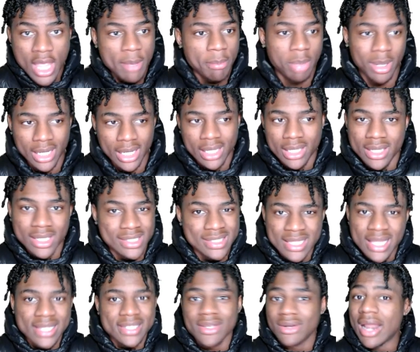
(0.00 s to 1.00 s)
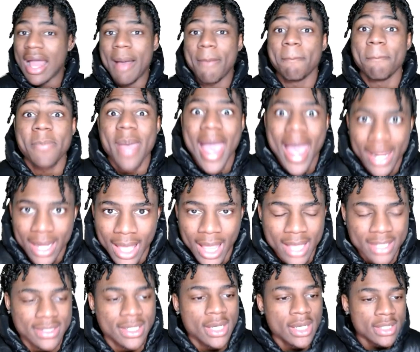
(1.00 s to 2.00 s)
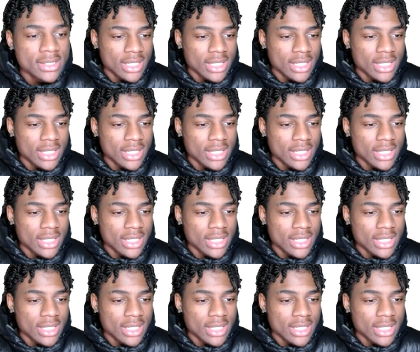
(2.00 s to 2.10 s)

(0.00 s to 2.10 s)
But these niggas are not badass.